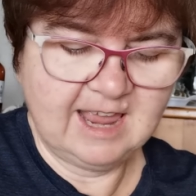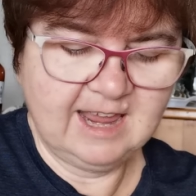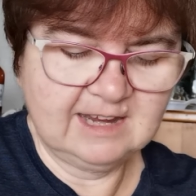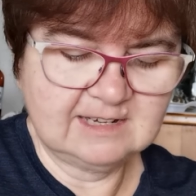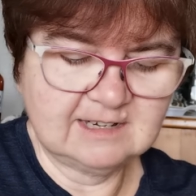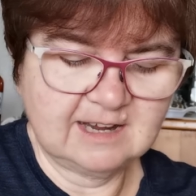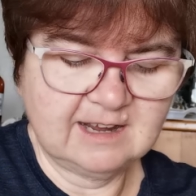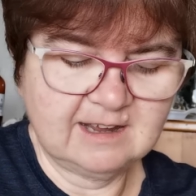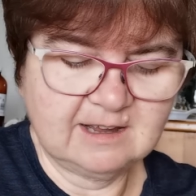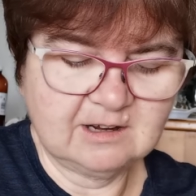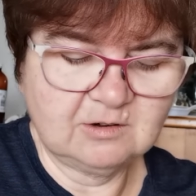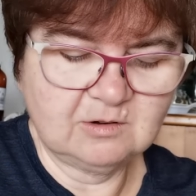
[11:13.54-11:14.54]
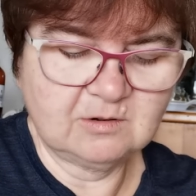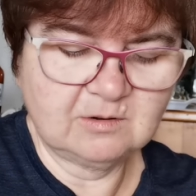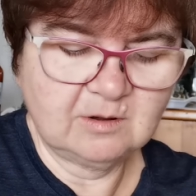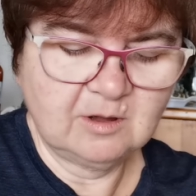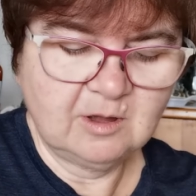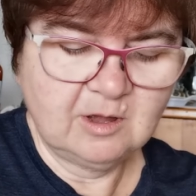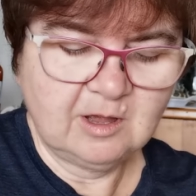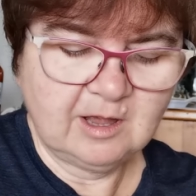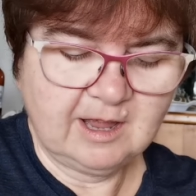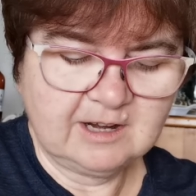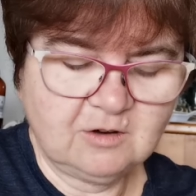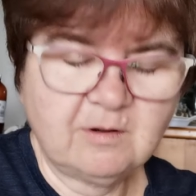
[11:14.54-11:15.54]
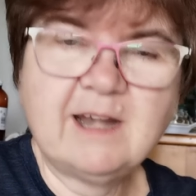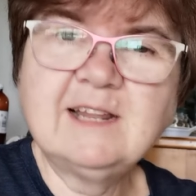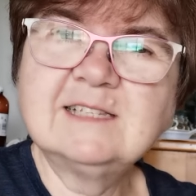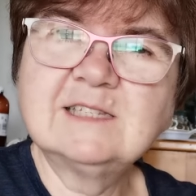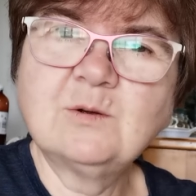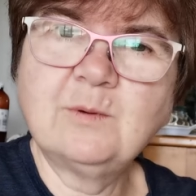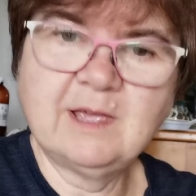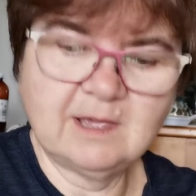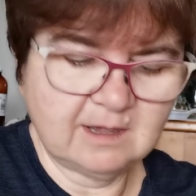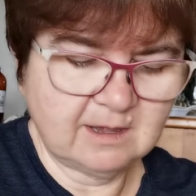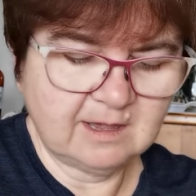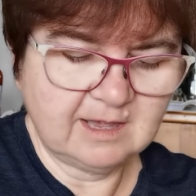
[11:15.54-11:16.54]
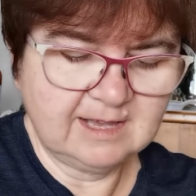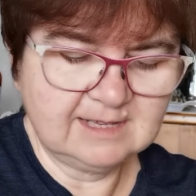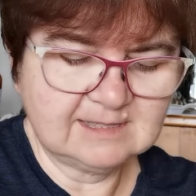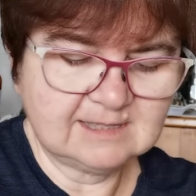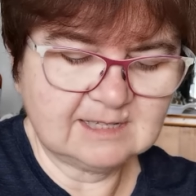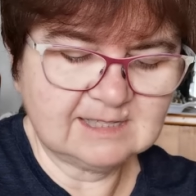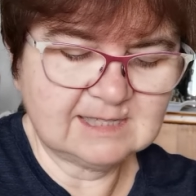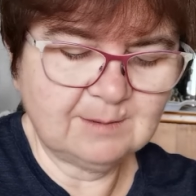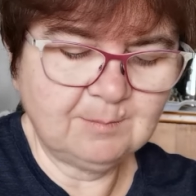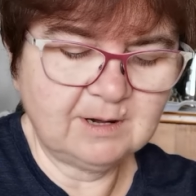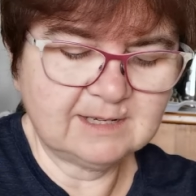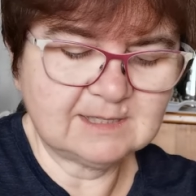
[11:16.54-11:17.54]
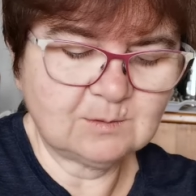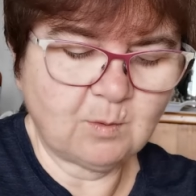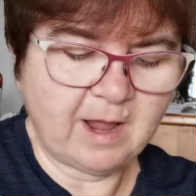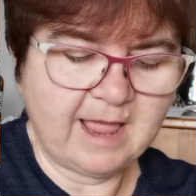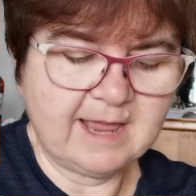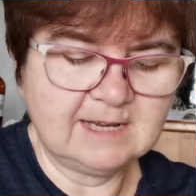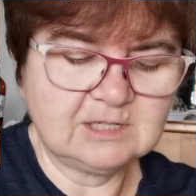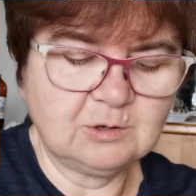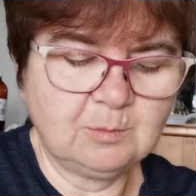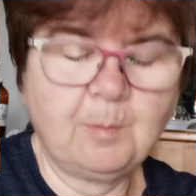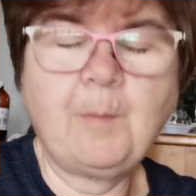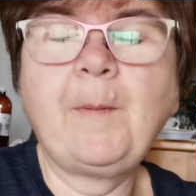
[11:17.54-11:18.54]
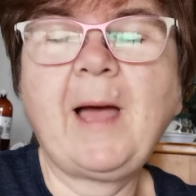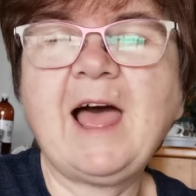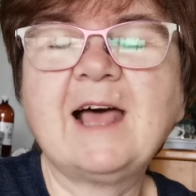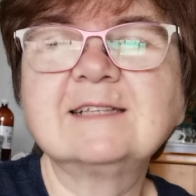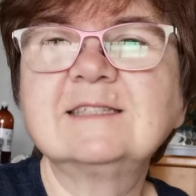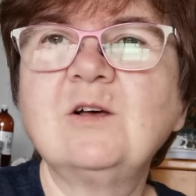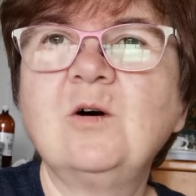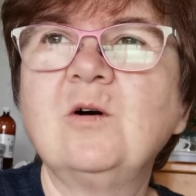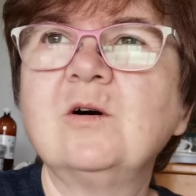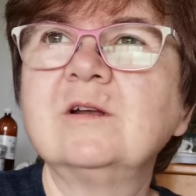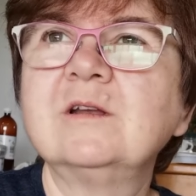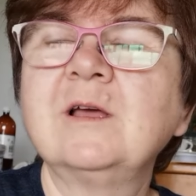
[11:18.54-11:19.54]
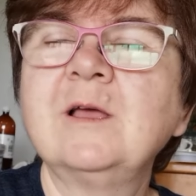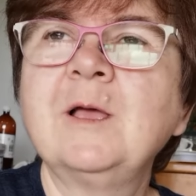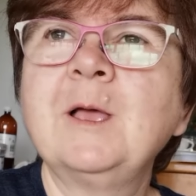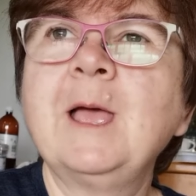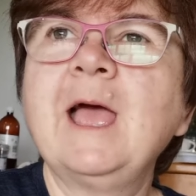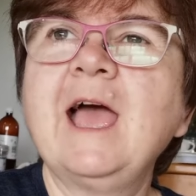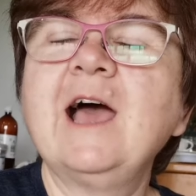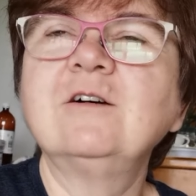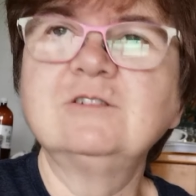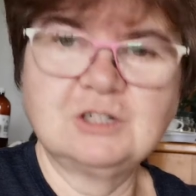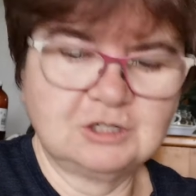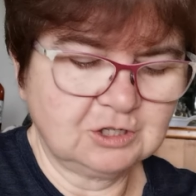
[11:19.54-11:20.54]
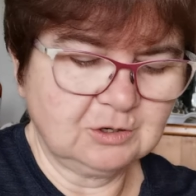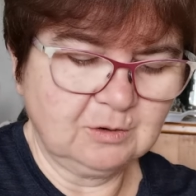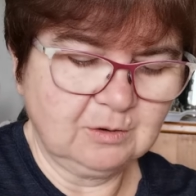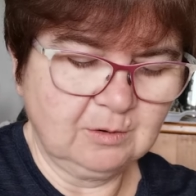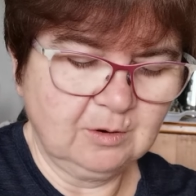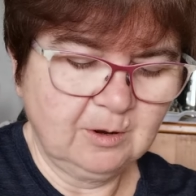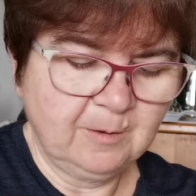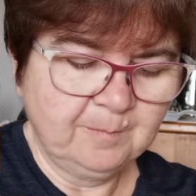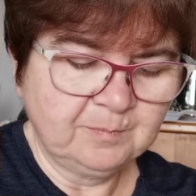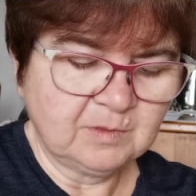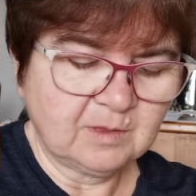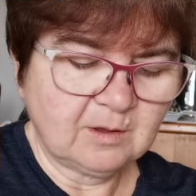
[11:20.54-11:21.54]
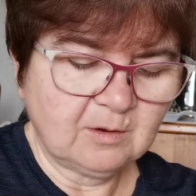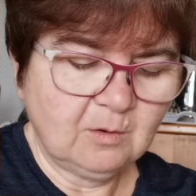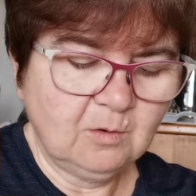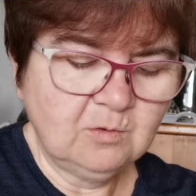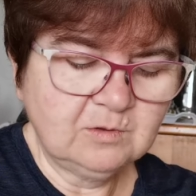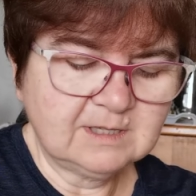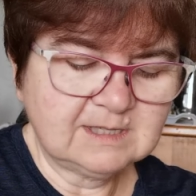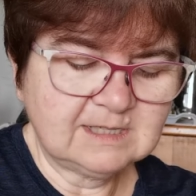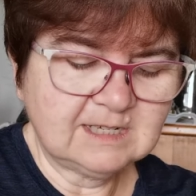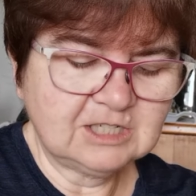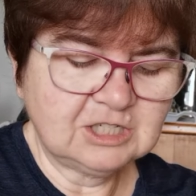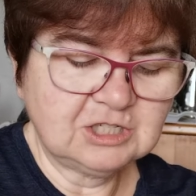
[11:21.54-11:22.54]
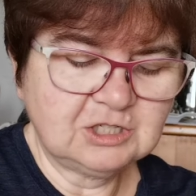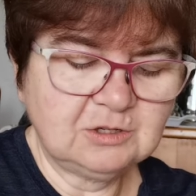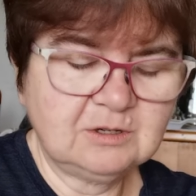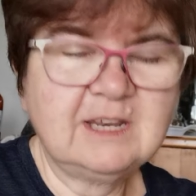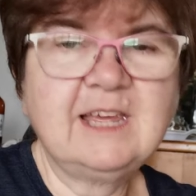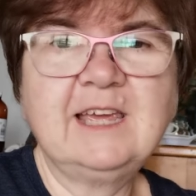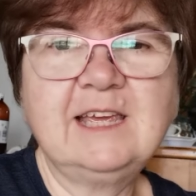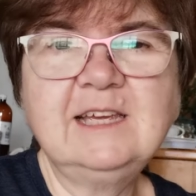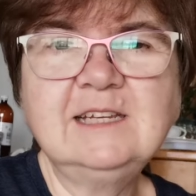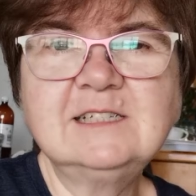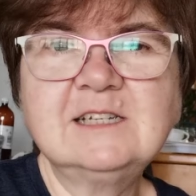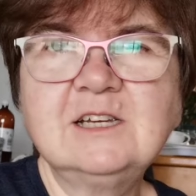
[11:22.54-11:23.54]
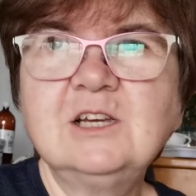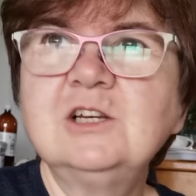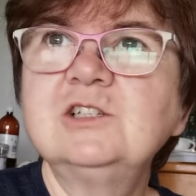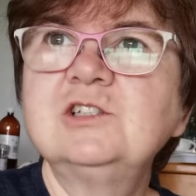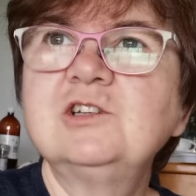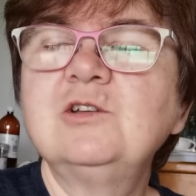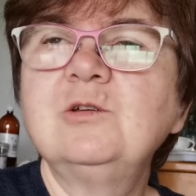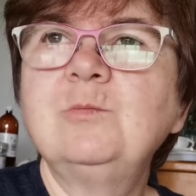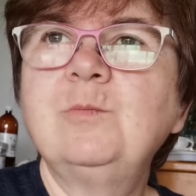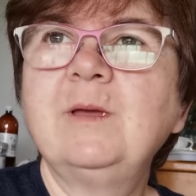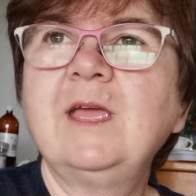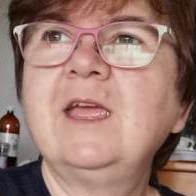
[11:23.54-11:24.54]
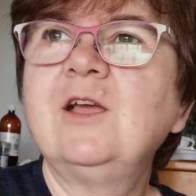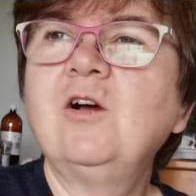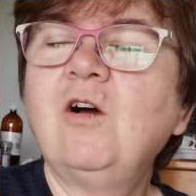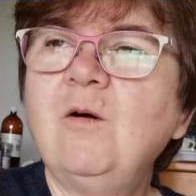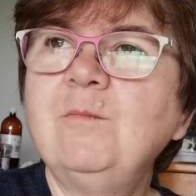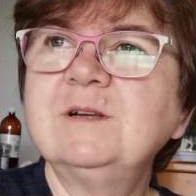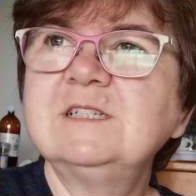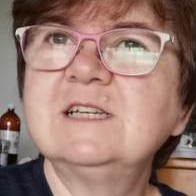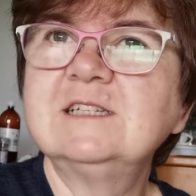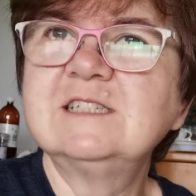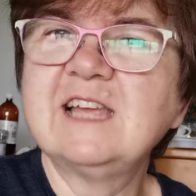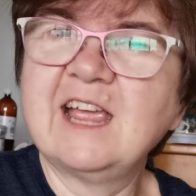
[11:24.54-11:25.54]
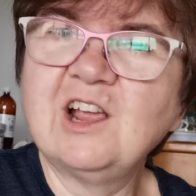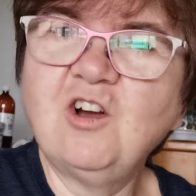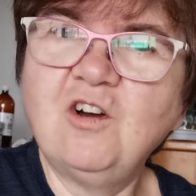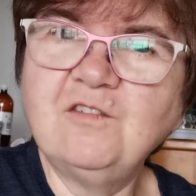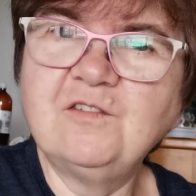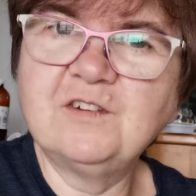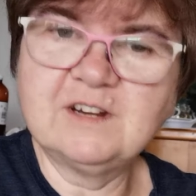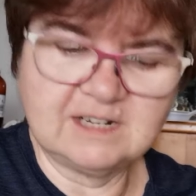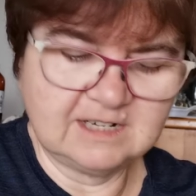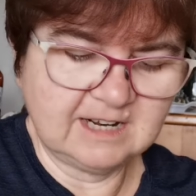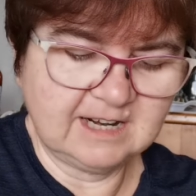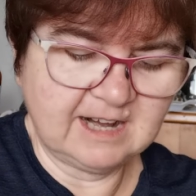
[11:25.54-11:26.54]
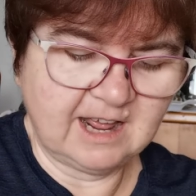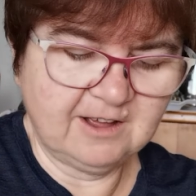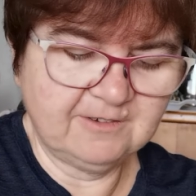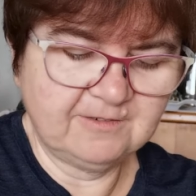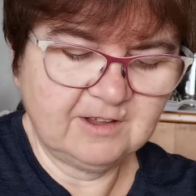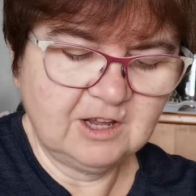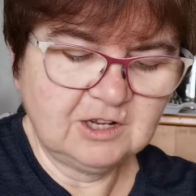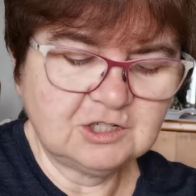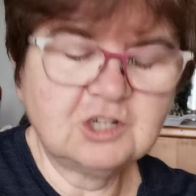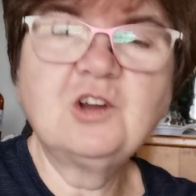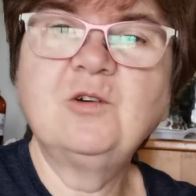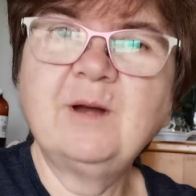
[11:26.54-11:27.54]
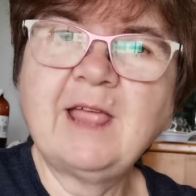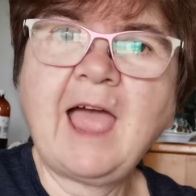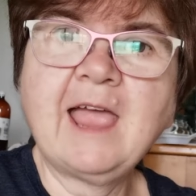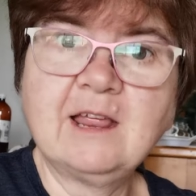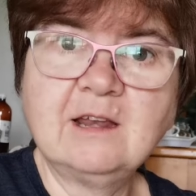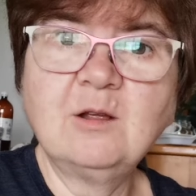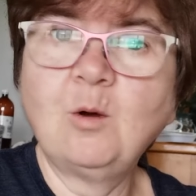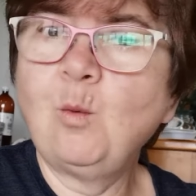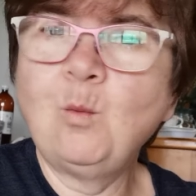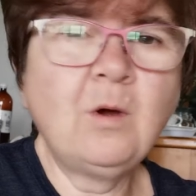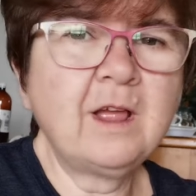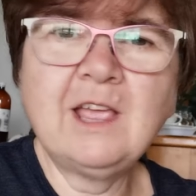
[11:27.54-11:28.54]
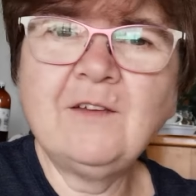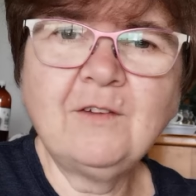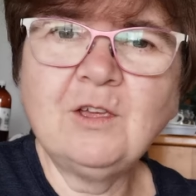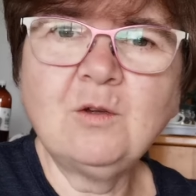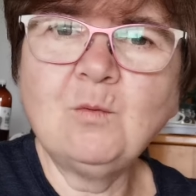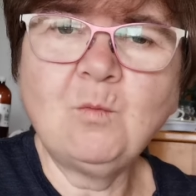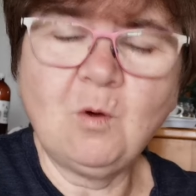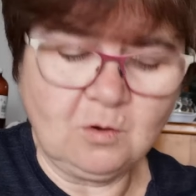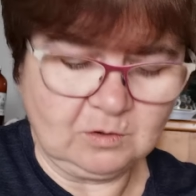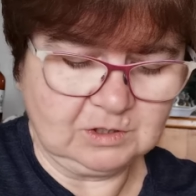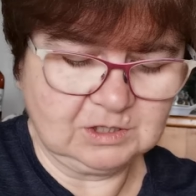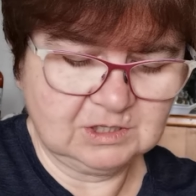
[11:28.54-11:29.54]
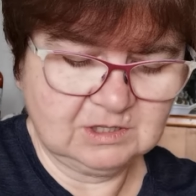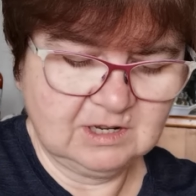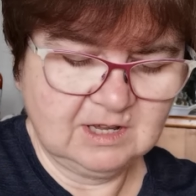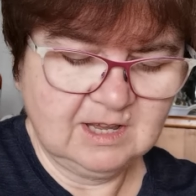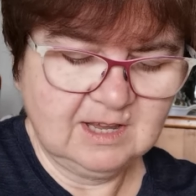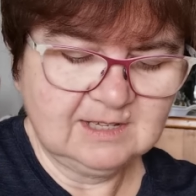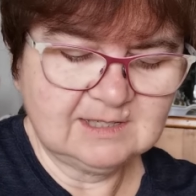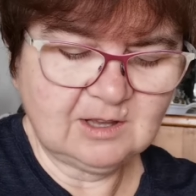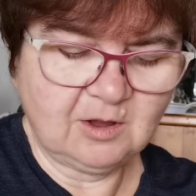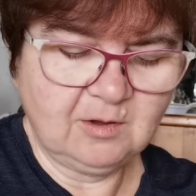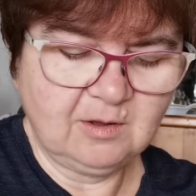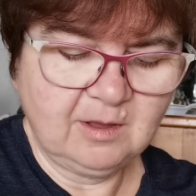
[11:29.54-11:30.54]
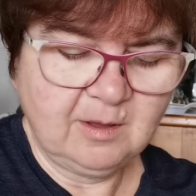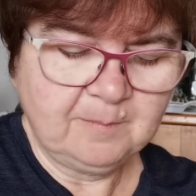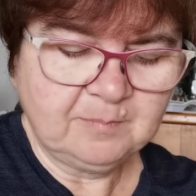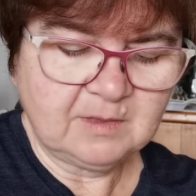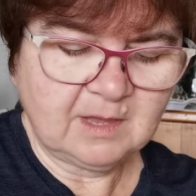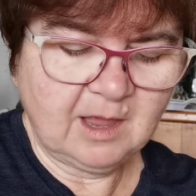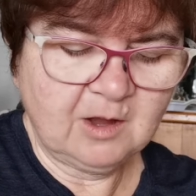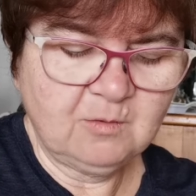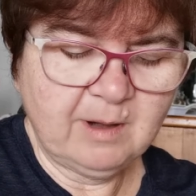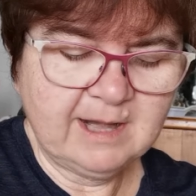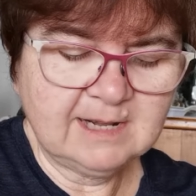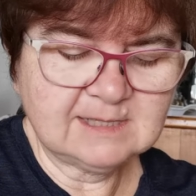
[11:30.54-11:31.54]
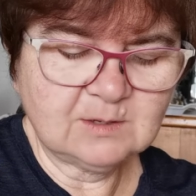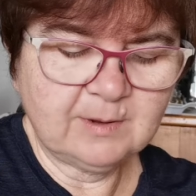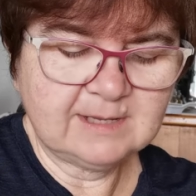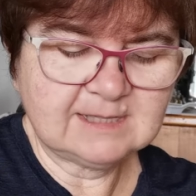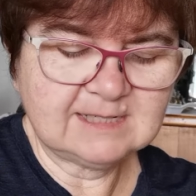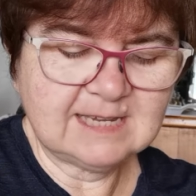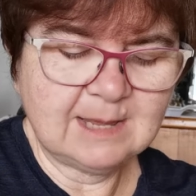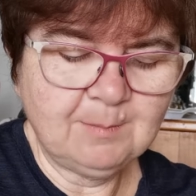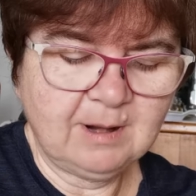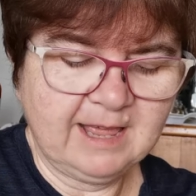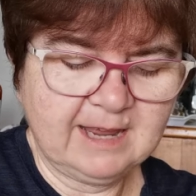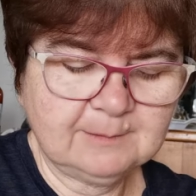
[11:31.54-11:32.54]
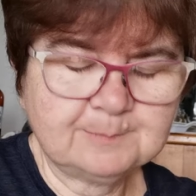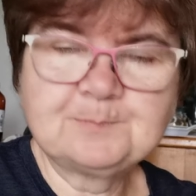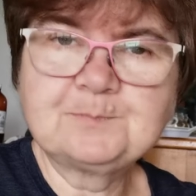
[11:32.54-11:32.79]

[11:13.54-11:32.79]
And a granny square is the simplest way to pass on how to do all the stitches you need to be competent and confident enough to create whatever you want. So a granny square is a template.